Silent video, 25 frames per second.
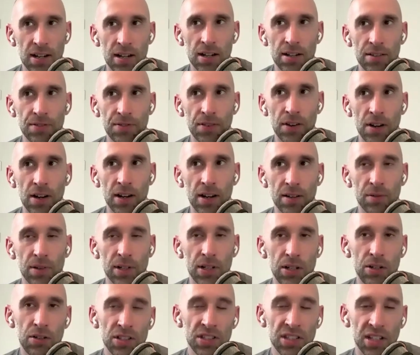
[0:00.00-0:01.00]
clarify,
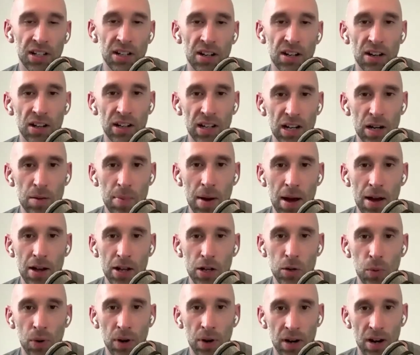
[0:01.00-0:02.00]
when you said earlier
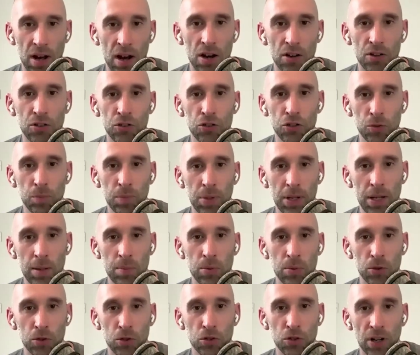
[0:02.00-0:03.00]
about you wanted 100
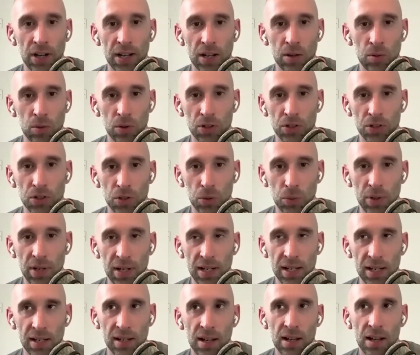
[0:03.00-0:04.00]
people training once a
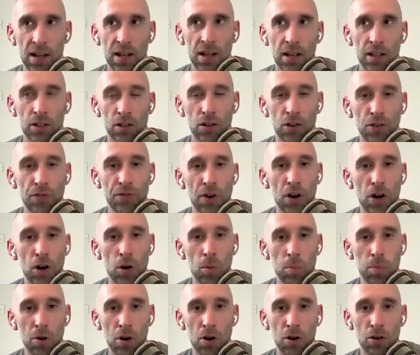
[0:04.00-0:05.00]
week, the
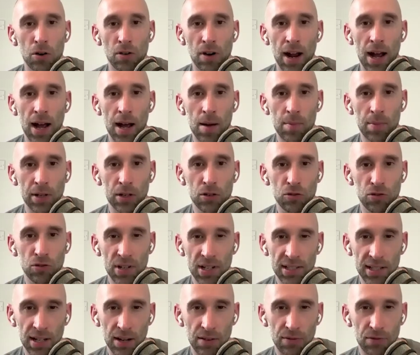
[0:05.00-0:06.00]
referral program
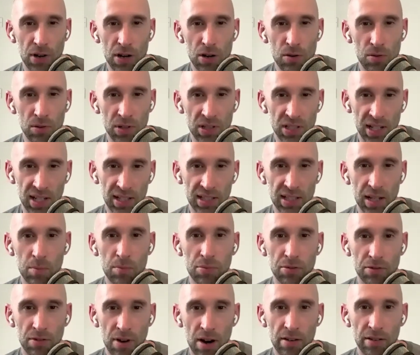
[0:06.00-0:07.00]
increased their frequency
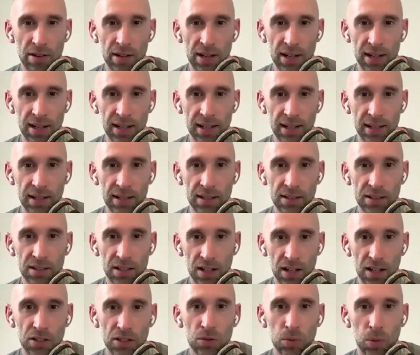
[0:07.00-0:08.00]
temporarily
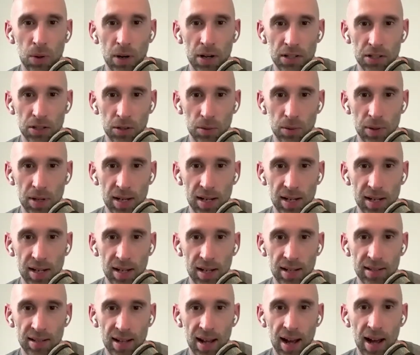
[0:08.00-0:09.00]
to like twice a week.
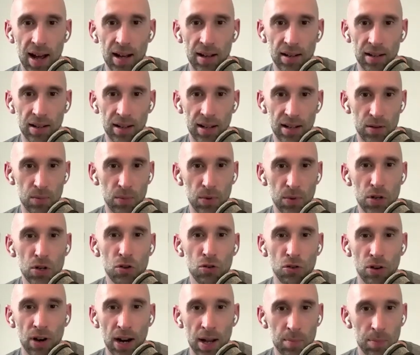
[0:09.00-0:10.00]
Is that, you, were you
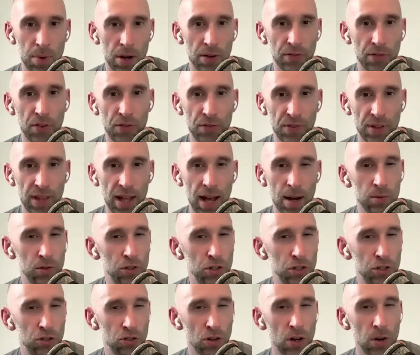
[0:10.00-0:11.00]
creating buffer for that? I'm
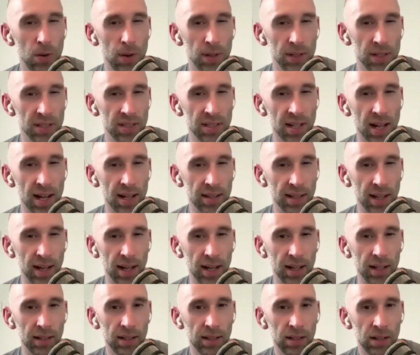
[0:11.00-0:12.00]
just trying to understand
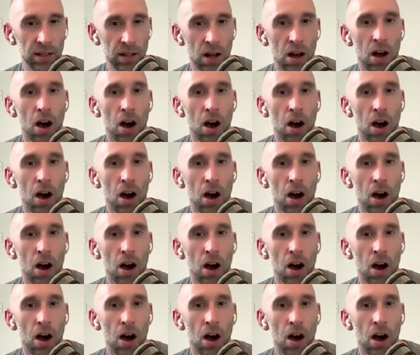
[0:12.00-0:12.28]
that. No.